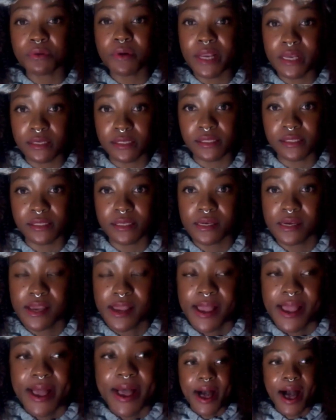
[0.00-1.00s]
race
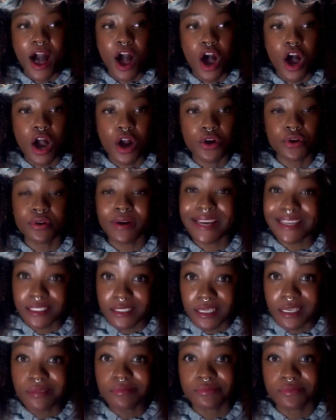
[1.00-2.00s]
are
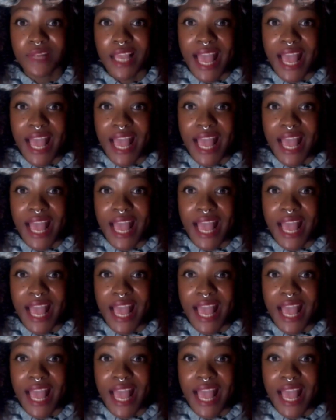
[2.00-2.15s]
crazy.